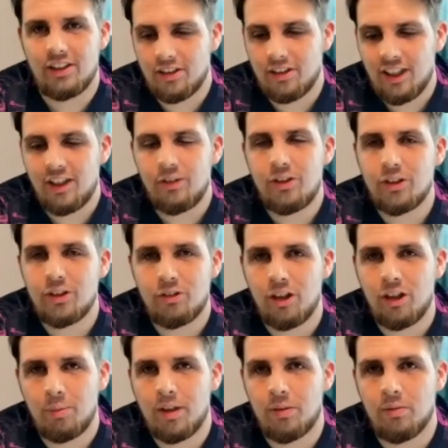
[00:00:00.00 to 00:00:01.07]
Oh yeah, I'll just run
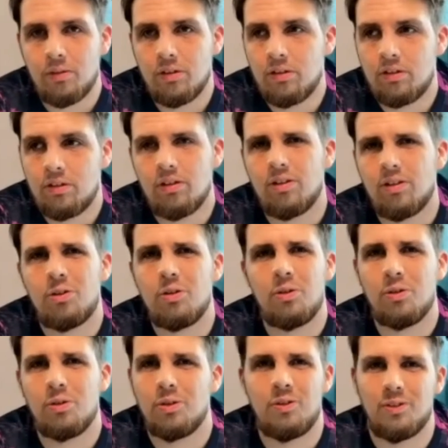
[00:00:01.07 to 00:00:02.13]
about. No,
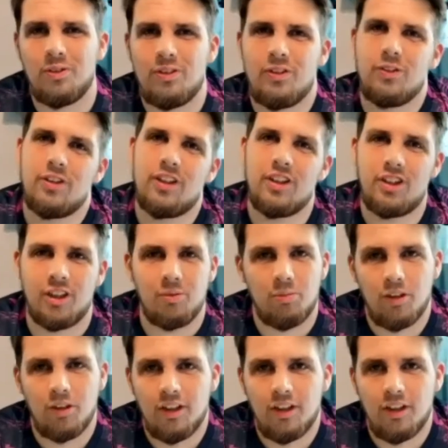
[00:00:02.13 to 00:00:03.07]
go to the gym.